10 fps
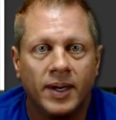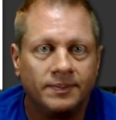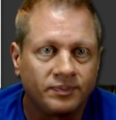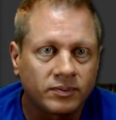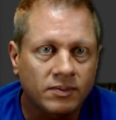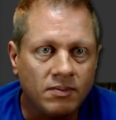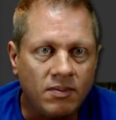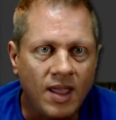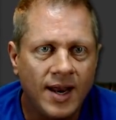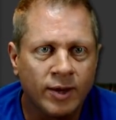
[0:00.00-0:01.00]
But
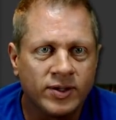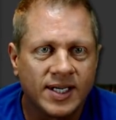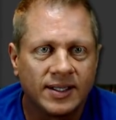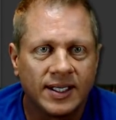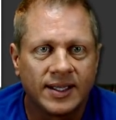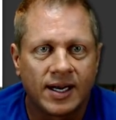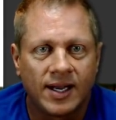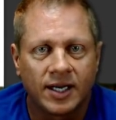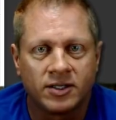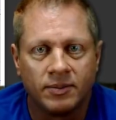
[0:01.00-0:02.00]
like we said, I think
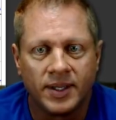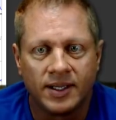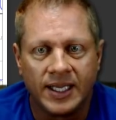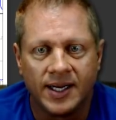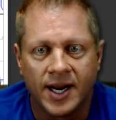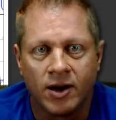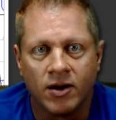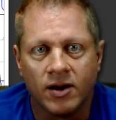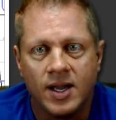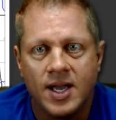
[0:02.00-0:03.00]
that'll actually be an
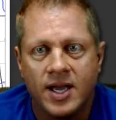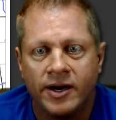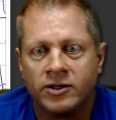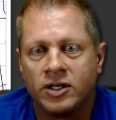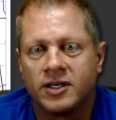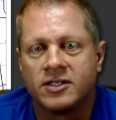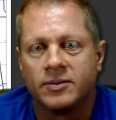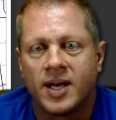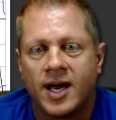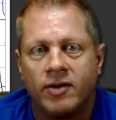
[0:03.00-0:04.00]
error. Here's a look at
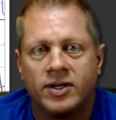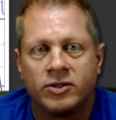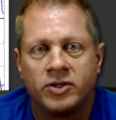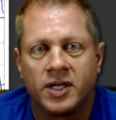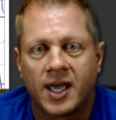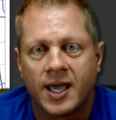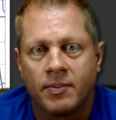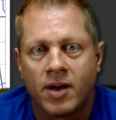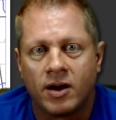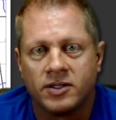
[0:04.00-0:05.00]
some high resolution
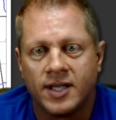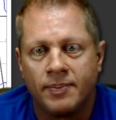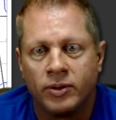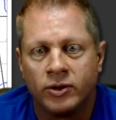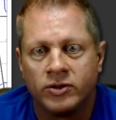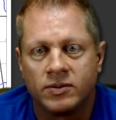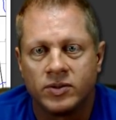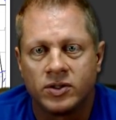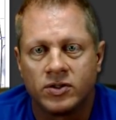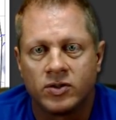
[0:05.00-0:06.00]
cam models, and they produce
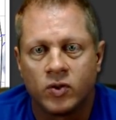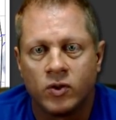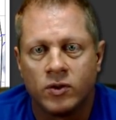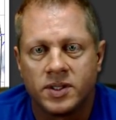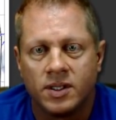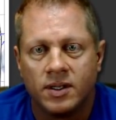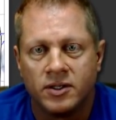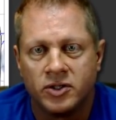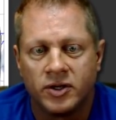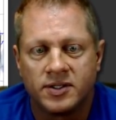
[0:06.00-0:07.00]
some storms,
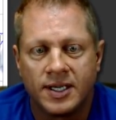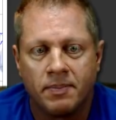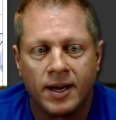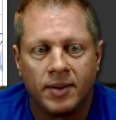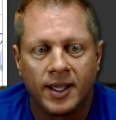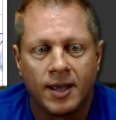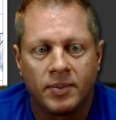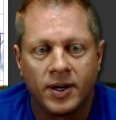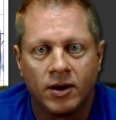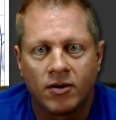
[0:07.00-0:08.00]
as you can see bubbling
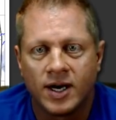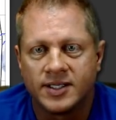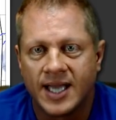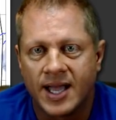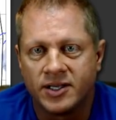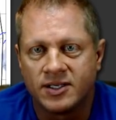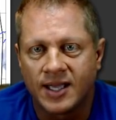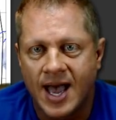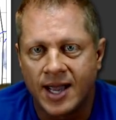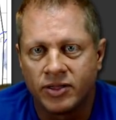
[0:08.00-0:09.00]
up here across this
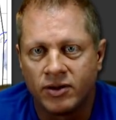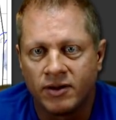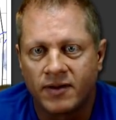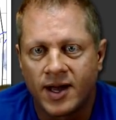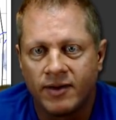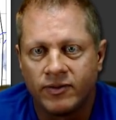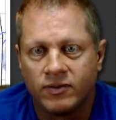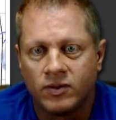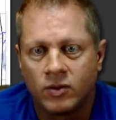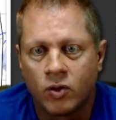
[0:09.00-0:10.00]
is the I-35
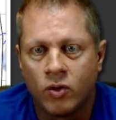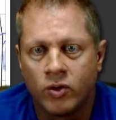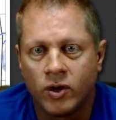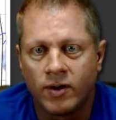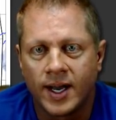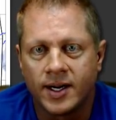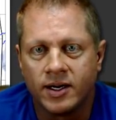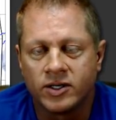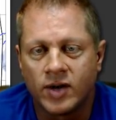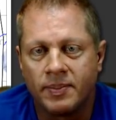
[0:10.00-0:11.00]
corridor right
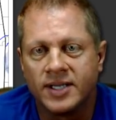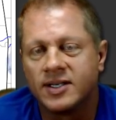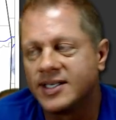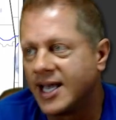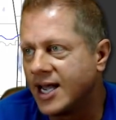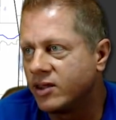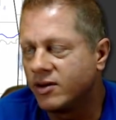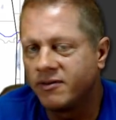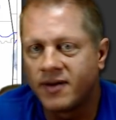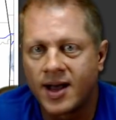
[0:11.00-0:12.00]
here. So I basically say
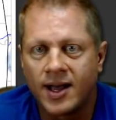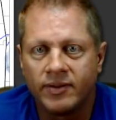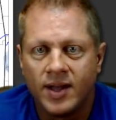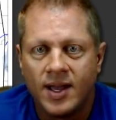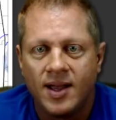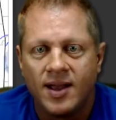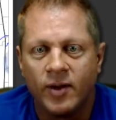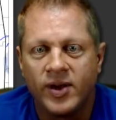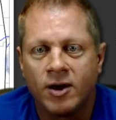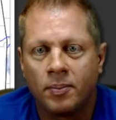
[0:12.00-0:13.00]
I-35,
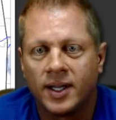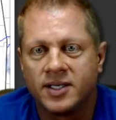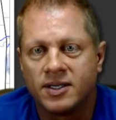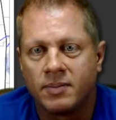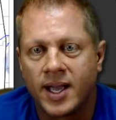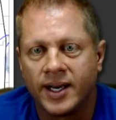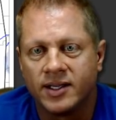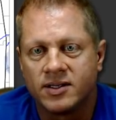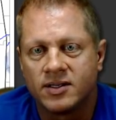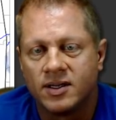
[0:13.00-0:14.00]
we can go plus and
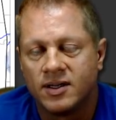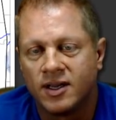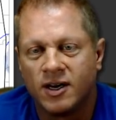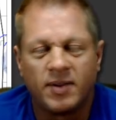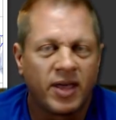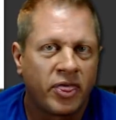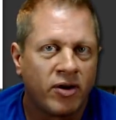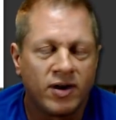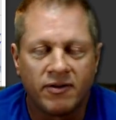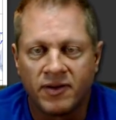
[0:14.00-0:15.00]
minus, about
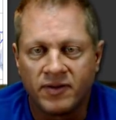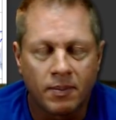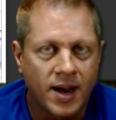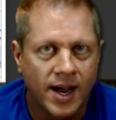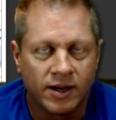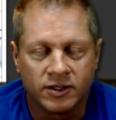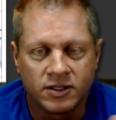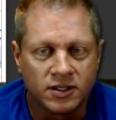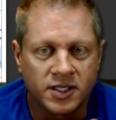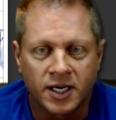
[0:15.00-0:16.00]
30, 50
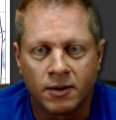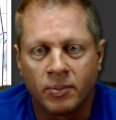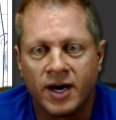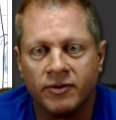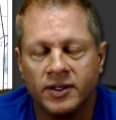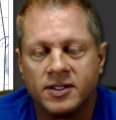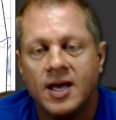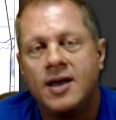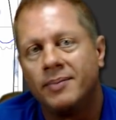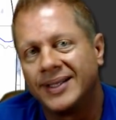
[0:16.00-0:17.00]
miles, just take your
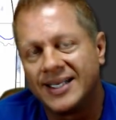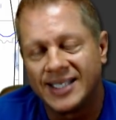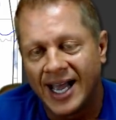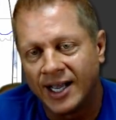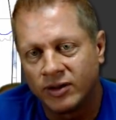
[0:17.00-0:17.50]
preference. But that's the